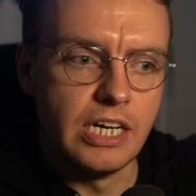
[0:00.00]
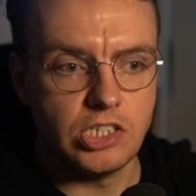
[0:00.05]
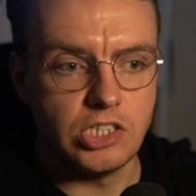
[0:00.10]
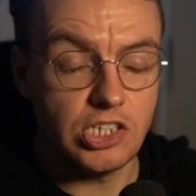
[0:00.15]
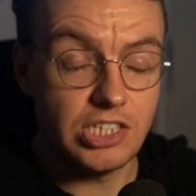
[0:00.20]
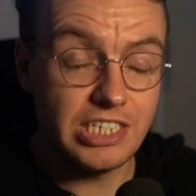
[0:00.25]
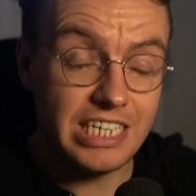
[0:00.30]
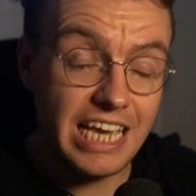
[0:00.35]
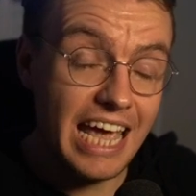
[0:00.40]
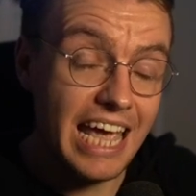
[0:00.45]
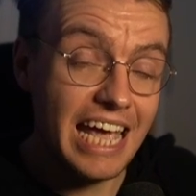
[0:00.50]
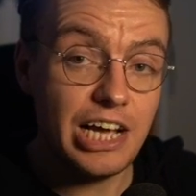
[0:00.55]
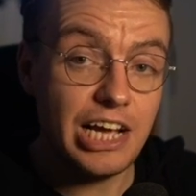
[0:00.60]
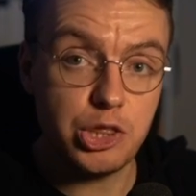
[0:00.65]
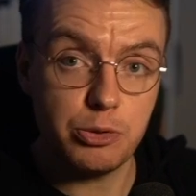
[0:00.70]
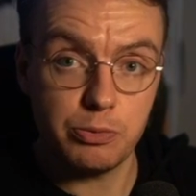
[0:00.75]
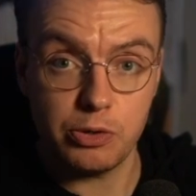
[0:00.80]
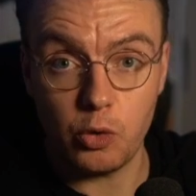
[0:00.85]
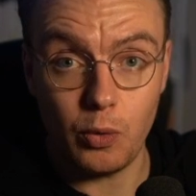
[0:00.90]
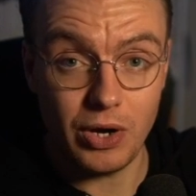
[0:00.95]
to take
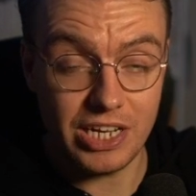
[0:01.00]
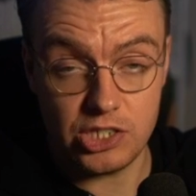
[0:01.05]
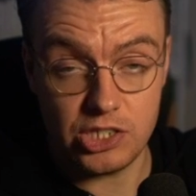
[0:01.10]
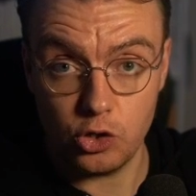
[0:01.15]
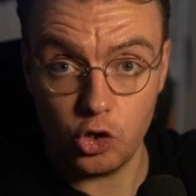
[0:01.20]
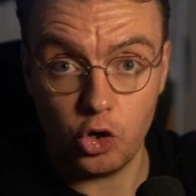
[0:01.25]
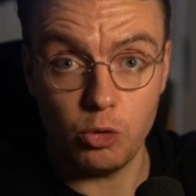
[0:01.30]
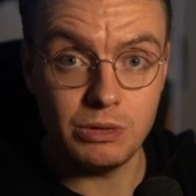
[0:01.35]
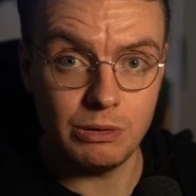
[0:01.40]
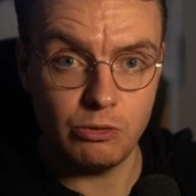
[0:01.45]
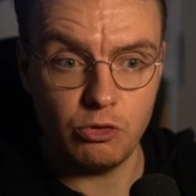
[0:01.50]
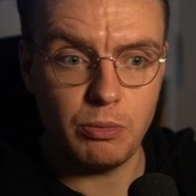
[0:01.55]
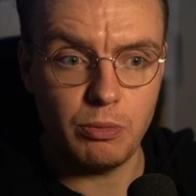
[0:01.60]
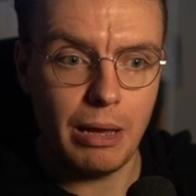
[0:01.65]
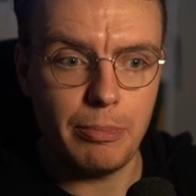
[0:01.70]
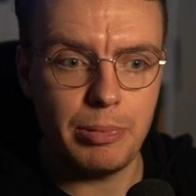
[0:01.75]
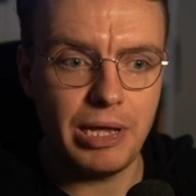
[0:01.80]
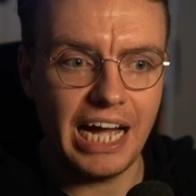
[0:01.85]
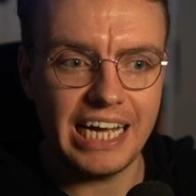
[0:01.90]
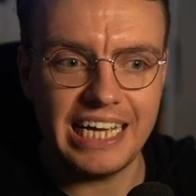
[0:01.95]
the request that comes in from
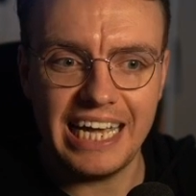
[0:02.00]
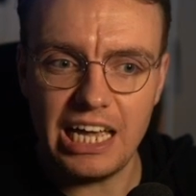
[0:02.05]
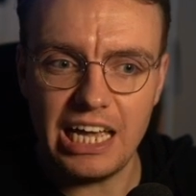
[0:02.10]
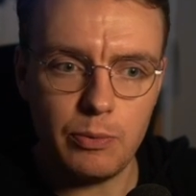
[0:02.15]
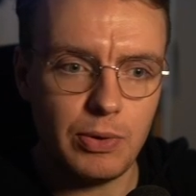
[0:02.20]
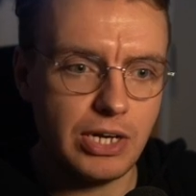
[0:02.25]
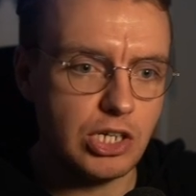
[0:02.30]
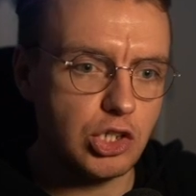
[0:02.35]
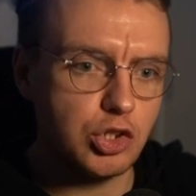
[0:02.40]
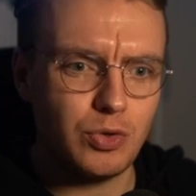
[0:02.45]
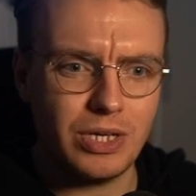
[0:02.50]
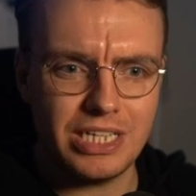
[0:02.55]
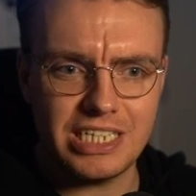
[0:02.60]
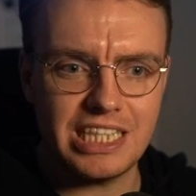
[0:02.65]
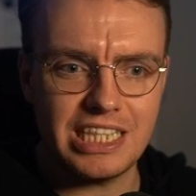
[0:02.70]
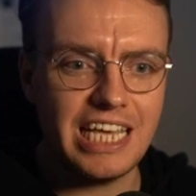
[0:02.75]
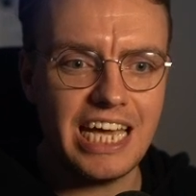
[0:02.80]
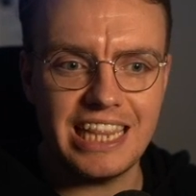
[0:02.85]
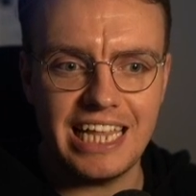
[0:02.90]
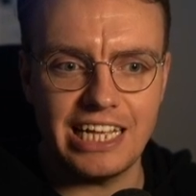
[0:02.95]
API Gateway and
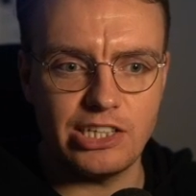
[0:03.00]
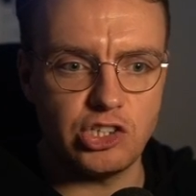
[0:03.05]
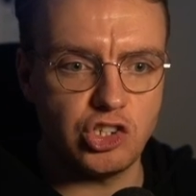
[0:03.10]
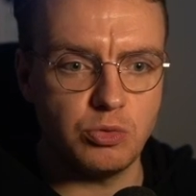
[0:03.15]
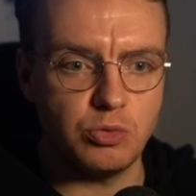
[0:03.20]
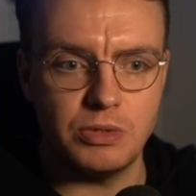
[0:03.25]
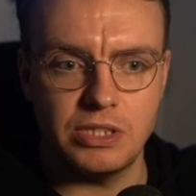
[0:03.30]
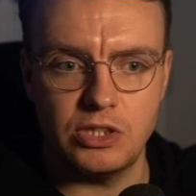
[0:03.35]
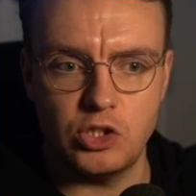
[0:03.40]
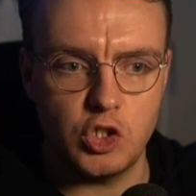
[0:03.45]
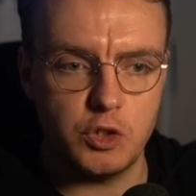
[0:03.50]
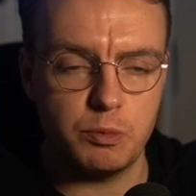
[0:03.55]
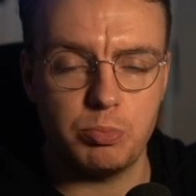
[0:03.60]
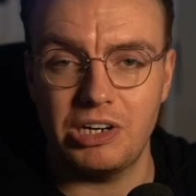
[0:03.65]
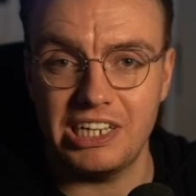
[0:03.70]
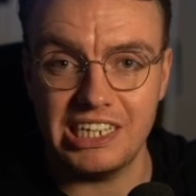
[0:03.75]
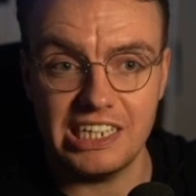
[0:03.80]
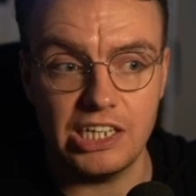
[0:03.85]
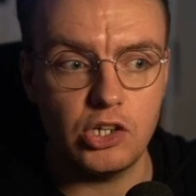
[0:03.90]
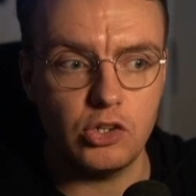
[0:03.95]
translate that to something that
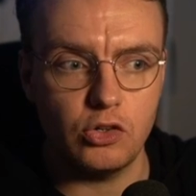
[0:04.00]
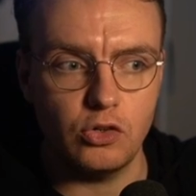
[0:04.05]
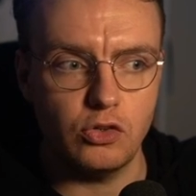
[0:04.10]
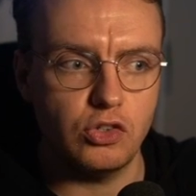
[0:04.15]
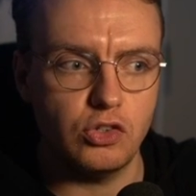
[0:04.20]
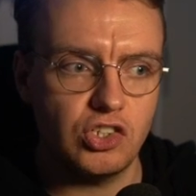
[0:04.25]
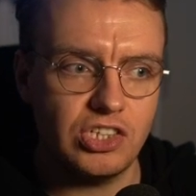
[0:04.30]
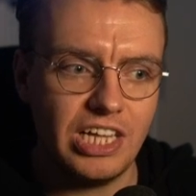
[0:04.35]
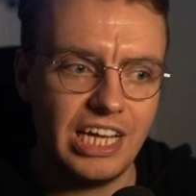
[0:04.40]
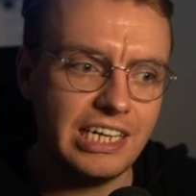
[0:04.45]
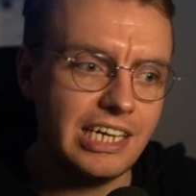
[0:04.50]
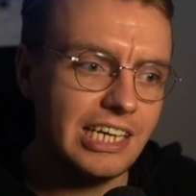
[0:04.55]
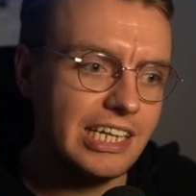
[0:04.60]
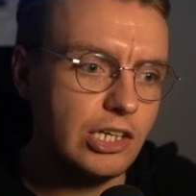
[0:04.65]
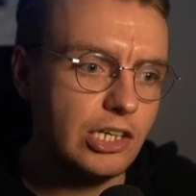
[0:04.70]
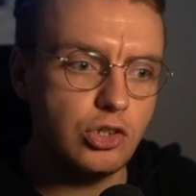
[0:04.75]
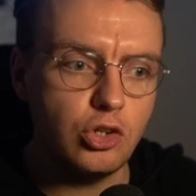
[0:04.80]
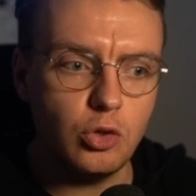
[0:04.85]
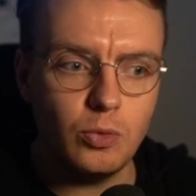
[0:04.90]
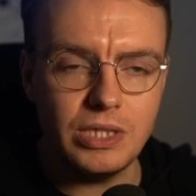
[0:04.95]
Spring can understand, and
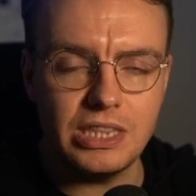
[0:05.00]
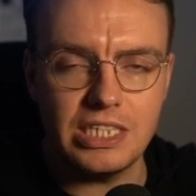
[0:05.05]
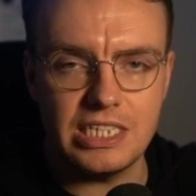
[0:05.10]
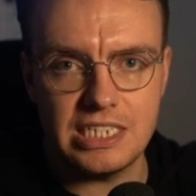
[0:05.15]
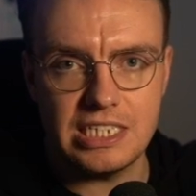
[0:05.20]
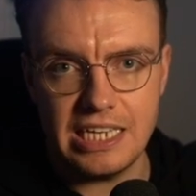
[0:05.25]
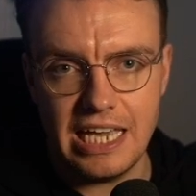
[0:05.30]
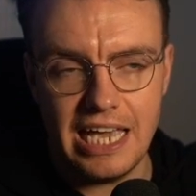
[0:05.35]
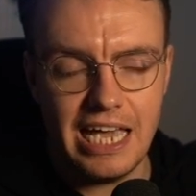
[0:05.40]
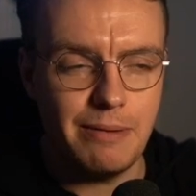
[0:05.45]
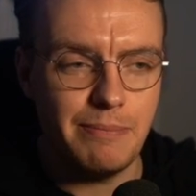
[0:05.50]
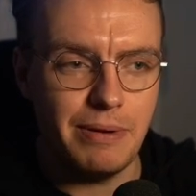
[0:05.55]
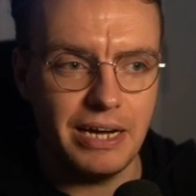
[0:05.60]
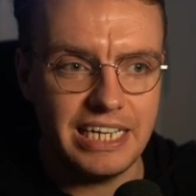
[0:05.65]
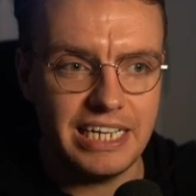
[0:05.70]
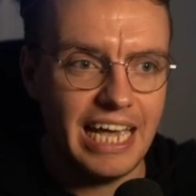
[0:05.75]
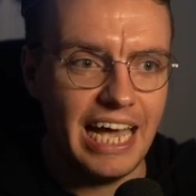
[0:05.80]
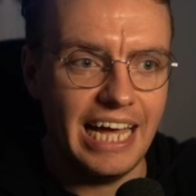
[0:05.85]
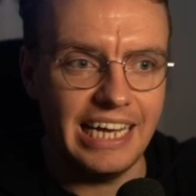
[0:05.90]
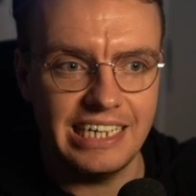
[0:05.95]
then doing the same
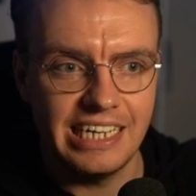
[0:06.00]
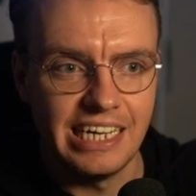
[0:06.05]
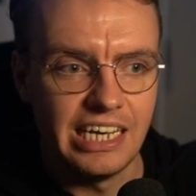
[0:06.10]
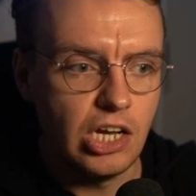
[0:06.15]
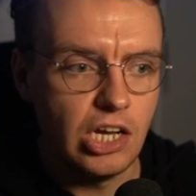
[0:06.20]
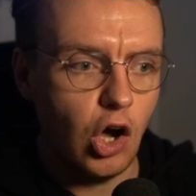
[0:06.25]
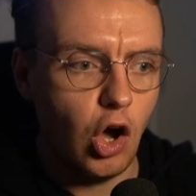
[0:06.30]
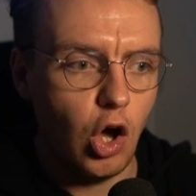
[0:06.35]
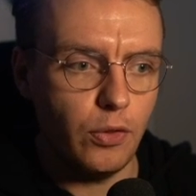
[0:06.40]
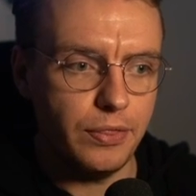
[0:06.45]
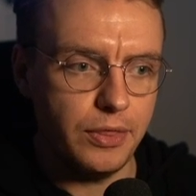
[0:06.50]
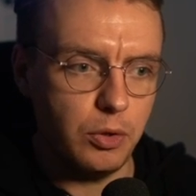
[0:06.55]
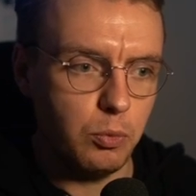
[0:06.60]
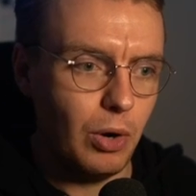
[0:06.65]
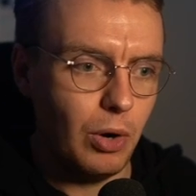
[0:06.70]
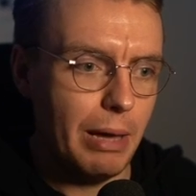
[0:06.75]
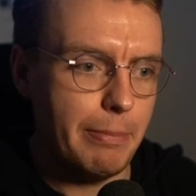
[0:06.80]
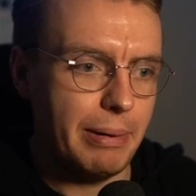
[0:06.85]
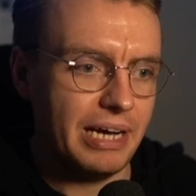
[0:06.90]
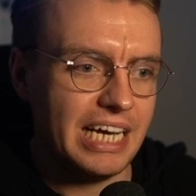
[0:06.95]
again on the
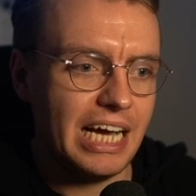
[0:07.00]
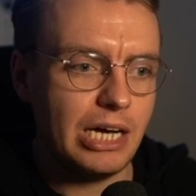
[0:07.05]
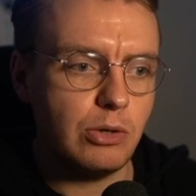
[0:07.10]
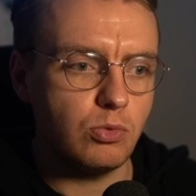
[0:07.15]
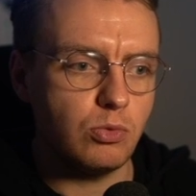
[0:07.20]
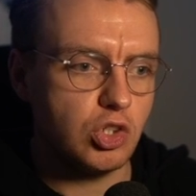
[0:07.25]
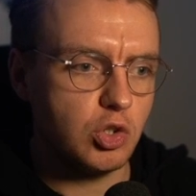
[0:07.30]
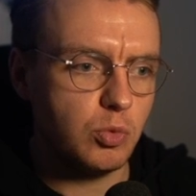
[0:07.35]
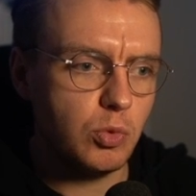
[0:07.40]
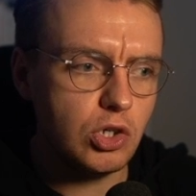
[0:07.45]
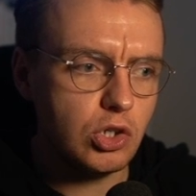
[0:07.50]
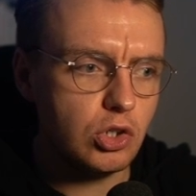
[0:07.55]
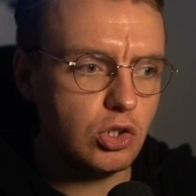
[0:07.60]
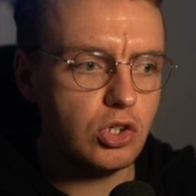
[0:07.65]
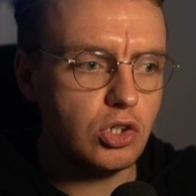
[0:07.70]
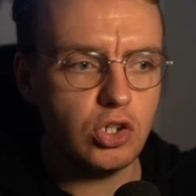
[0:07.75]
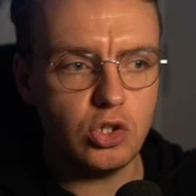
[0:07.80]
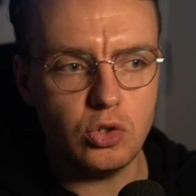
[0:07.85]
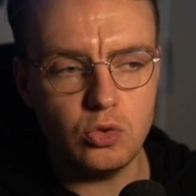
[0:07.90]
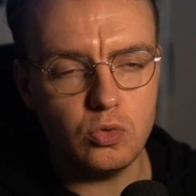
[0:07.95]
way back out. So we're going to
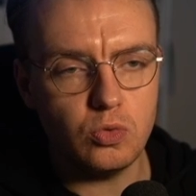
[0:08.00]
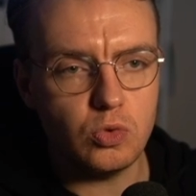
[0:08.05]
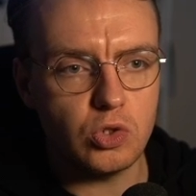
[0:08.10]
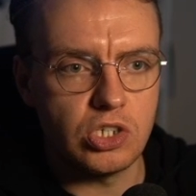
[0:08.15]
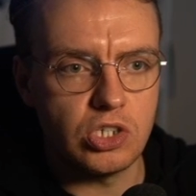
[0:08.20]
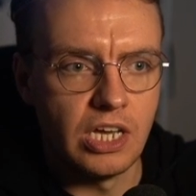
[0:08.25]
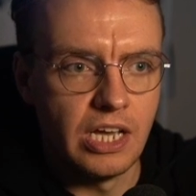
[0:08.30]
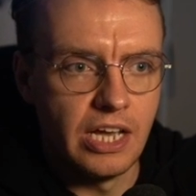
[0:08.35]
use